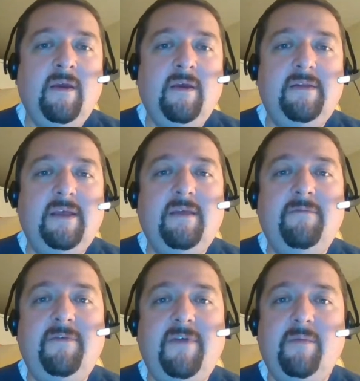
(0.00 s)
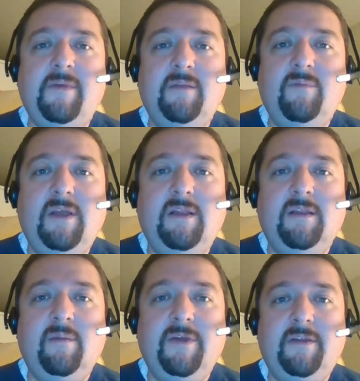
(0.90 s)
then MVVM can be a
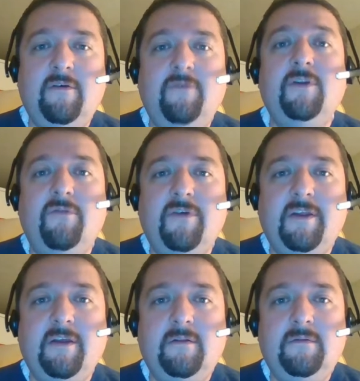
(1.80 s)
little bit of an overkill.